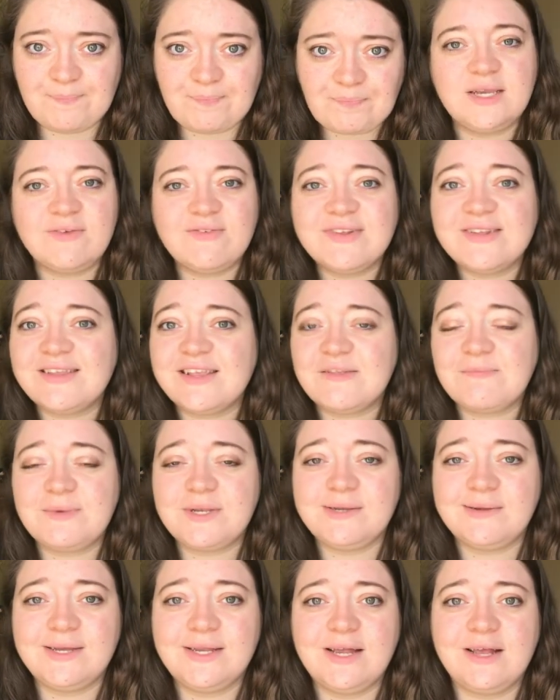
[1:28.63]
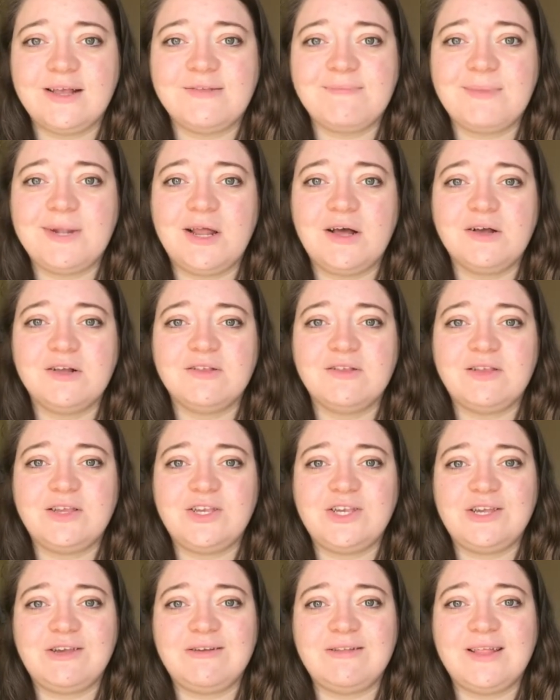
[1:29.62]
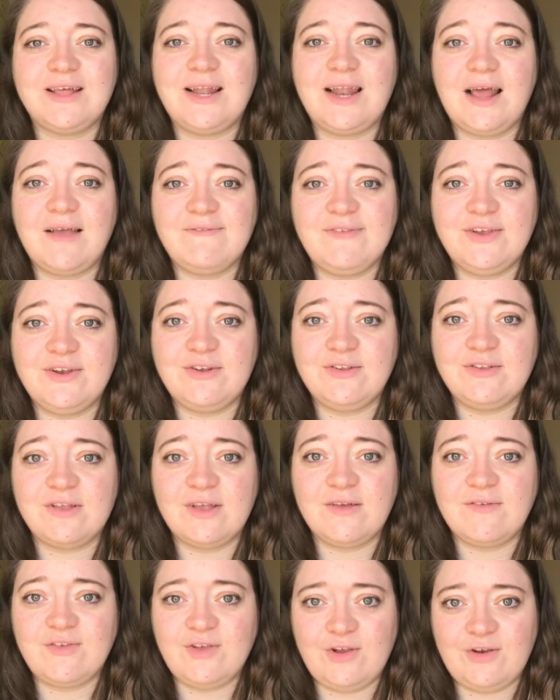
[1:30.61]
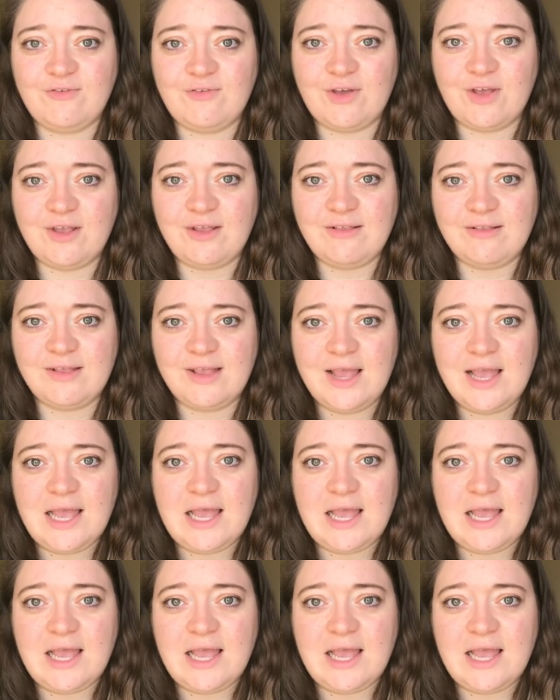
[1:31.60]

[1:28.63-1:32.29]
Differences Between Us belongs to the Life You Deserve universe,